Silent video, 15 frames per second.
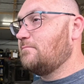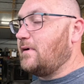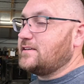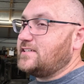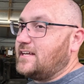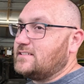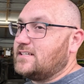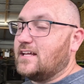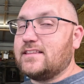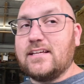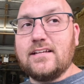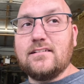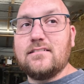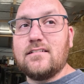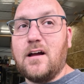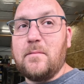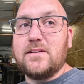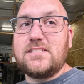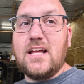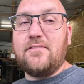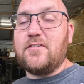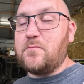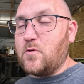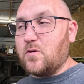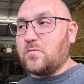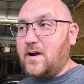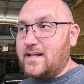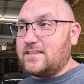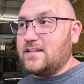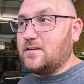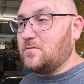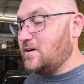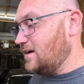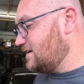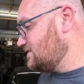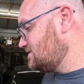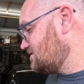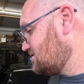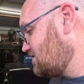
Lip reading: Might change nothing. I mean, it's definitely more right than it was.